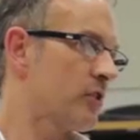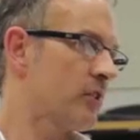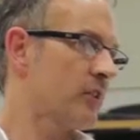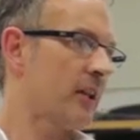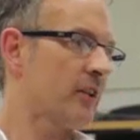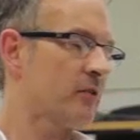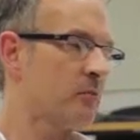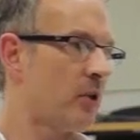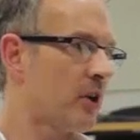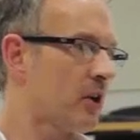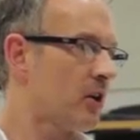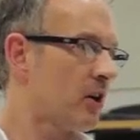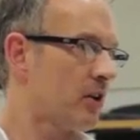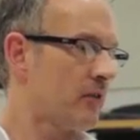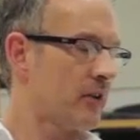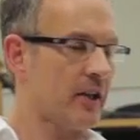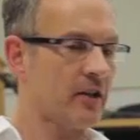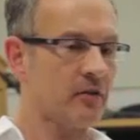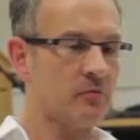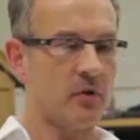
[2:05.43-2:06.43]
So that's my kind of, I
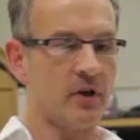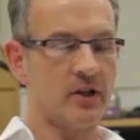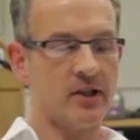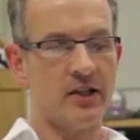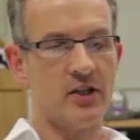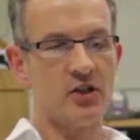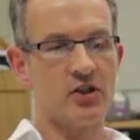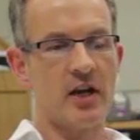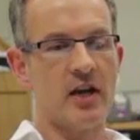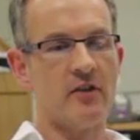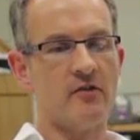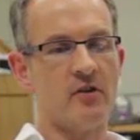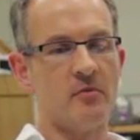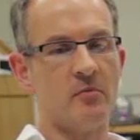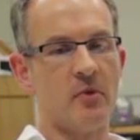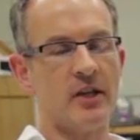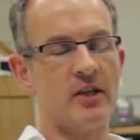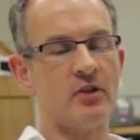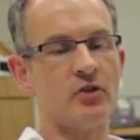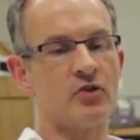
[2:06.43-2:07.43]
guess, my niche area,
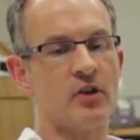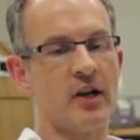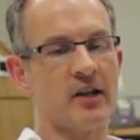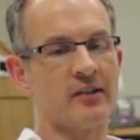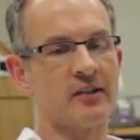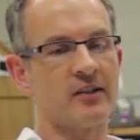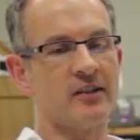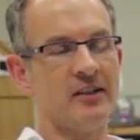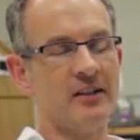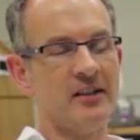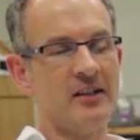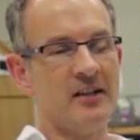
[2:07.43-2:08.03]
my interest.